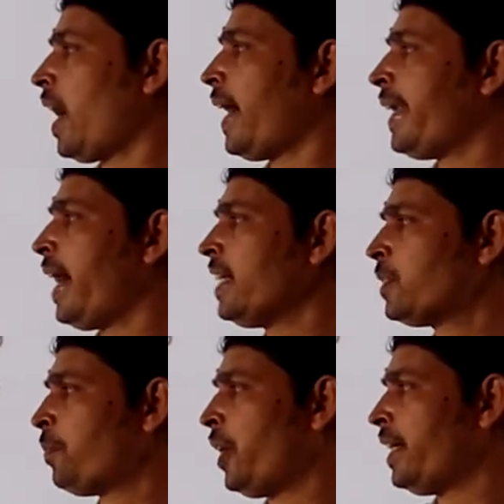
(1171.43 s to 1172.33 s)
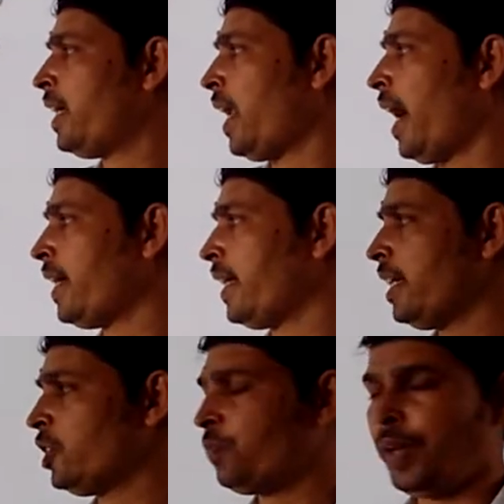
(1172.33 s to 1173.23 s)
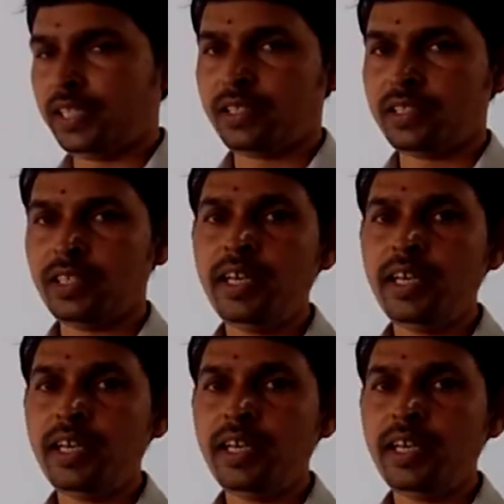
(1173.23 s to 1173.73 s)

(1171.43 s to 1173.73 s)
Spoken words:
And last point, land is fixed.